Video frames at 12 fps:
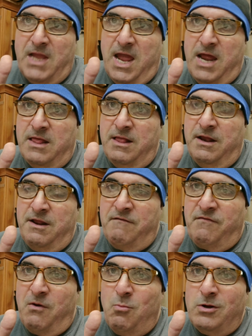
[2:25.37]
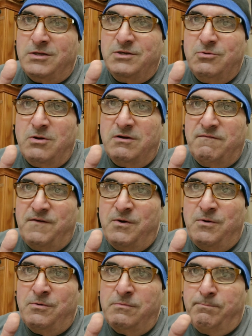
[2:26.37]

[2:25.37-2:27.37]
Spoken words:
edit it if I want to on the phone,